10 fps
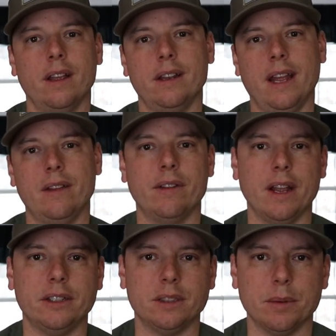in
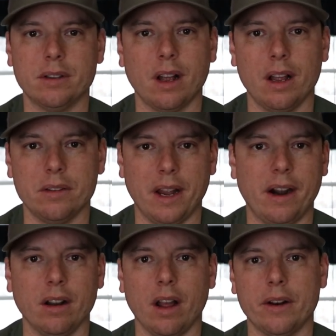aviation besides the
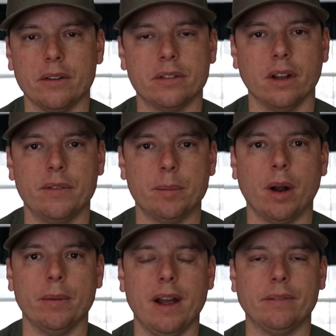airliner stuff you
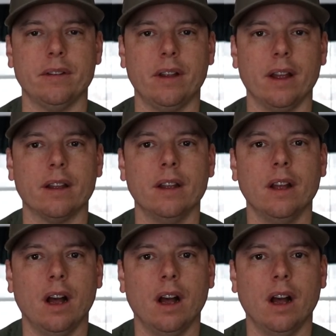probably have to take.